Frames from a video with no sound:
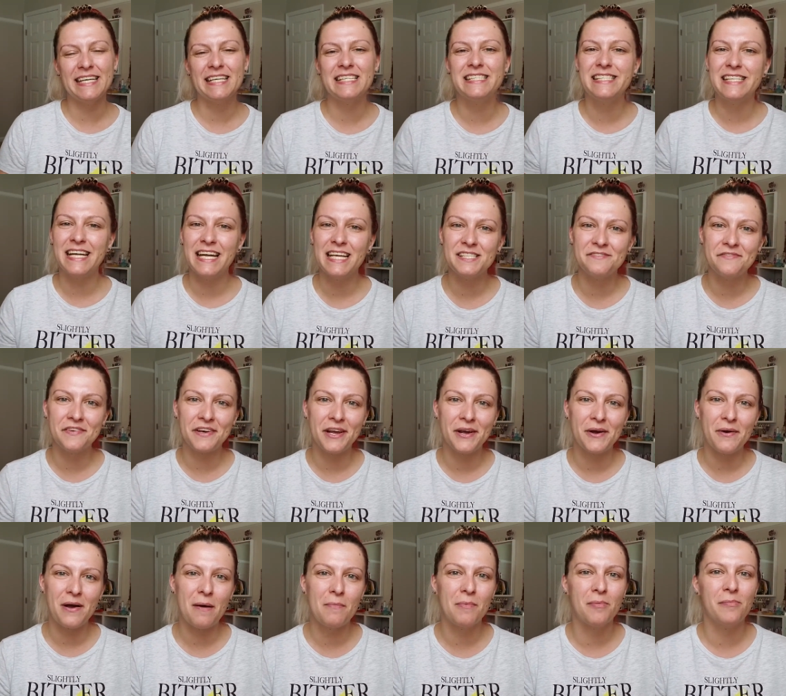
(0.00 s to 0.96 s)
In today's video,
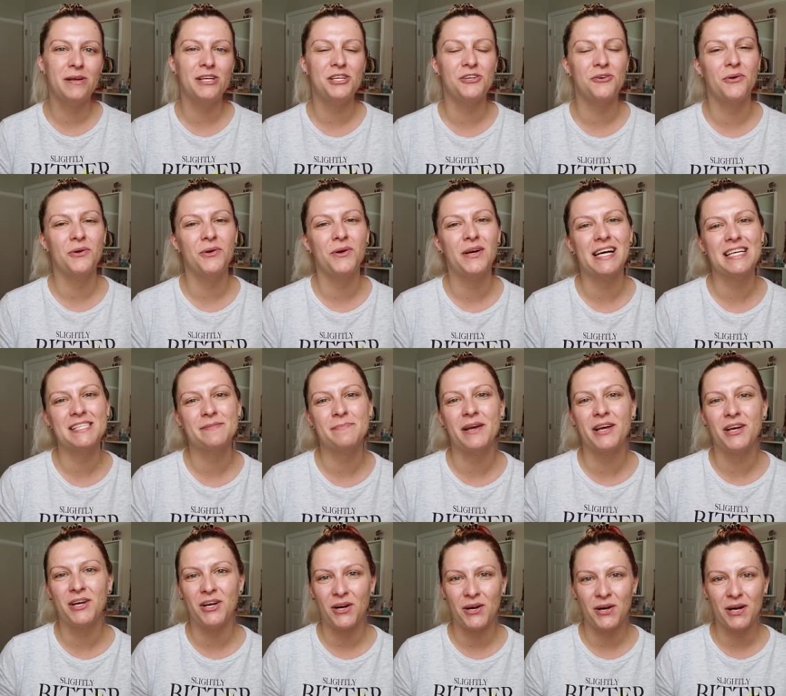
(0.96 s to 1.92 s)
I'm going to be showing you guys my
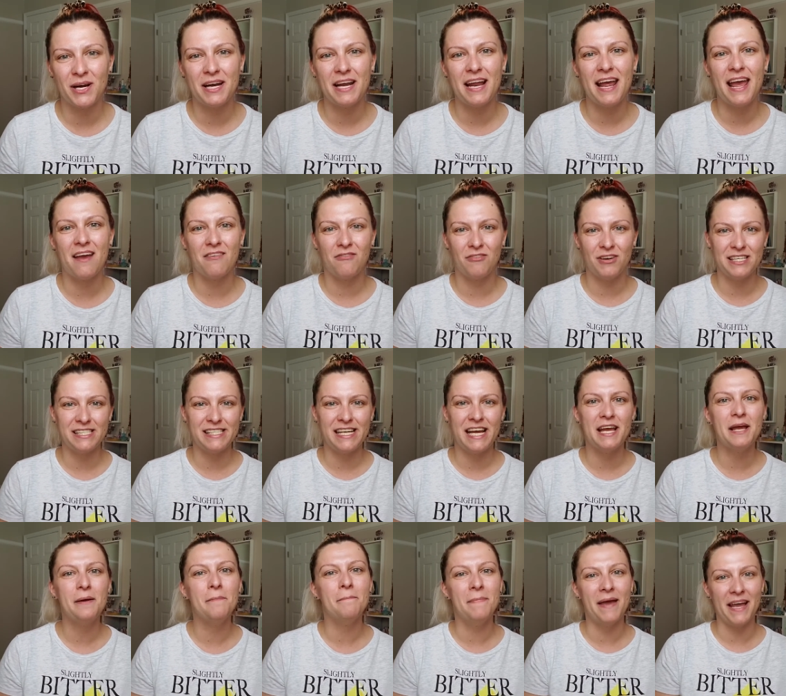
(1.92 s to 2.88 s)
current
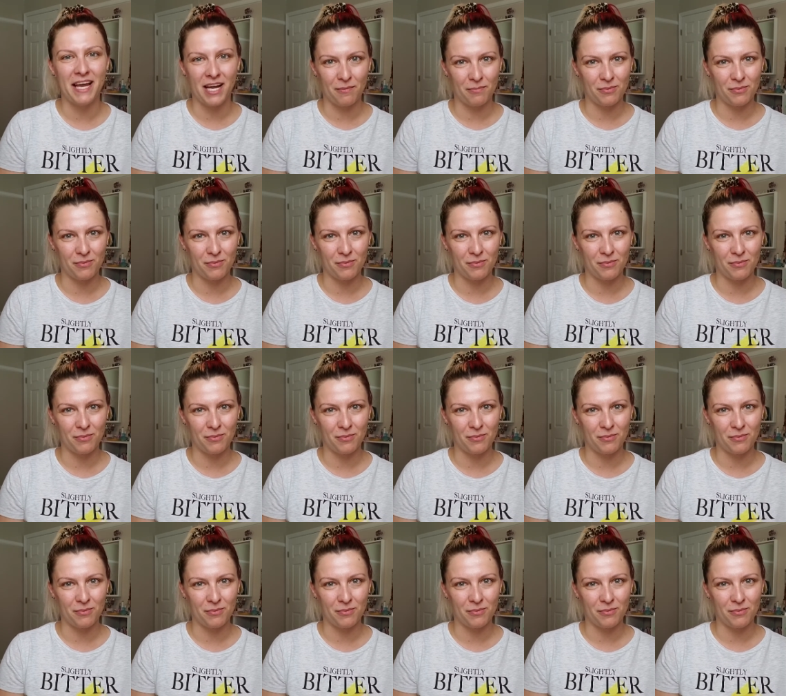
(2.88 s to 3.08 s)
everyday makeup